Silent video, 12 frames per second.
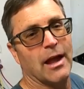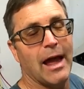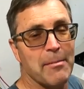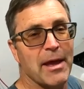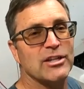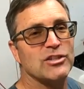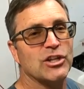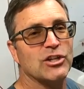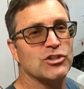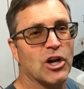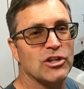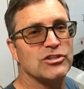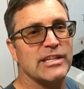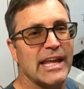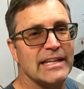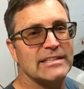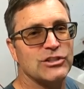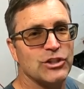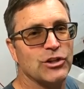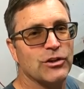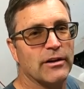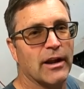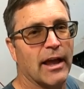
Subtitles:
I'm actually going to charge the AC unit.